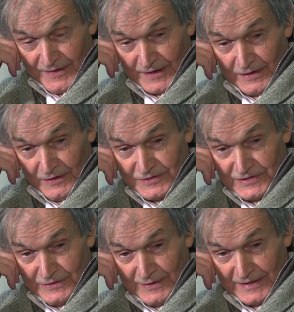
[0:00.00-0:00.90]
the closer
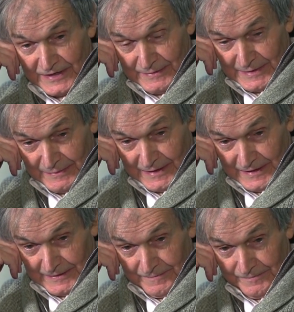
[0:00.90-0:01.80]
you get to the Big
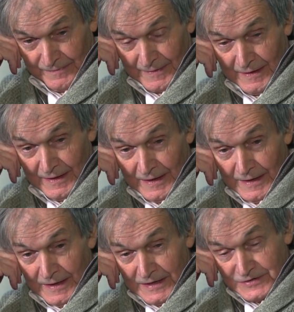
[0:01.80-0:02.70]
Bang.
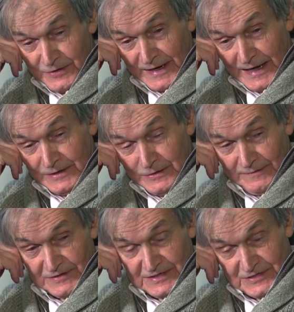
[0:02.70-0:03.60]
So again, you
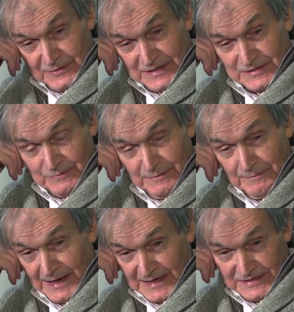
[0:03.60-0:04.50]
have a situation where
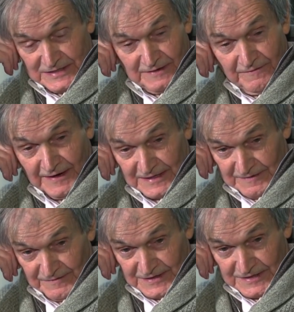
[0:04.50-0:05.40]
mass is
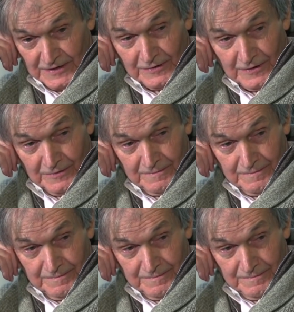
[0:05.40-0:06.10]
effectively zero.